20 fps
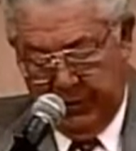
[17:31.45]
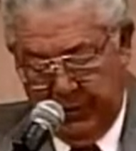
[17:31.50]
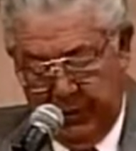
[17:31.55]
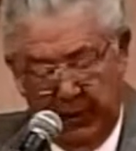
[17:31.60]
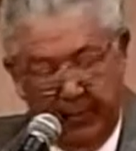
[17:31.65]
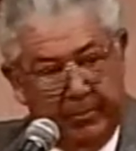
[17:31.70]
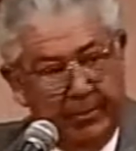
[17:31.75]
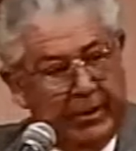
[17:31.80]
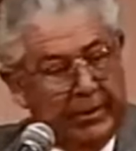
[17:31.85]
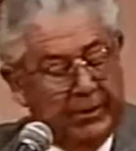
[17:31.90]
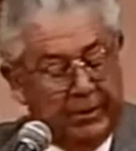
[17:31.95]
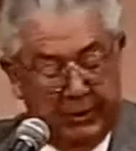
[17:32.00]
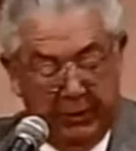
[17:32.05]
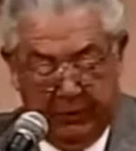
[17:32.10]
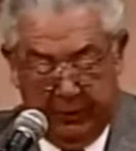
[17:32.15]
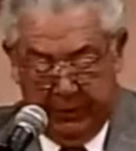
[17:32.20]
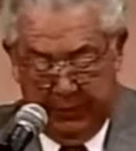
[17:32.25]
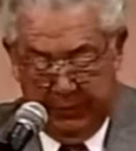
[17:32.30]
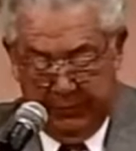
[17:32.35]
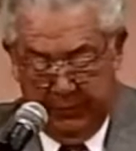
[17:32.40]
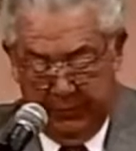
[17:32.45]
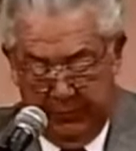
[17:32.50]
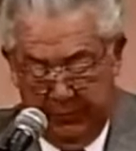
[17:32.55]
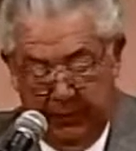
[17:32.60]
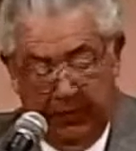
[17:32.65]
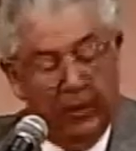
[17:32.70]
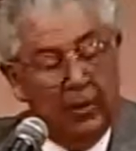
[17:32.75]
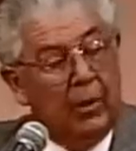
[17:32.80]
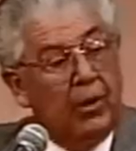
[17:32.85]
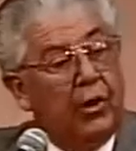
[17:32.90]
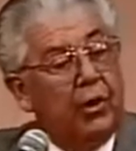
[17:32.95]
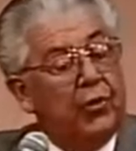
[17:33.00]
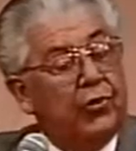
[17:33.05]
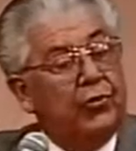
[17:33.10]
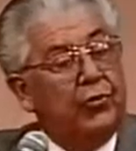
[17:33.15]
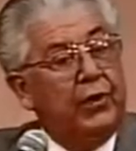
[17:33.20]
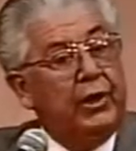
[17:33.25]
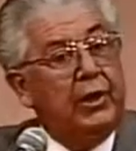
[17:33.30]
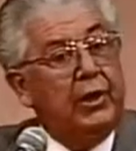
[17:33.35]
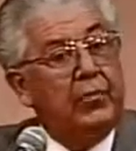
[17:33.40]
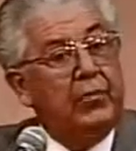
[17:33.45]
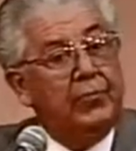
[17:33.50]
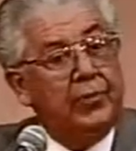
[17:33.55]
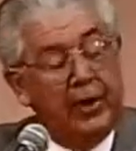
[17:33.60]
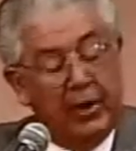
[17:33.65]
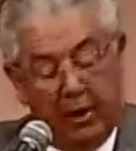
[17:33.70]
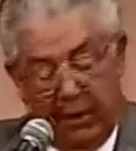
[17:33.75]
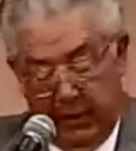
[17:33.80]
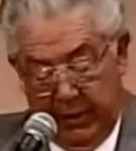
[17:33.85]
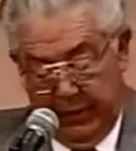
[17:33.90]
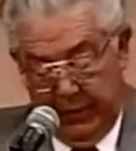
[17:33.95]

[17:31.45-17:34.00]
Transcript: and businesses are treated fairly,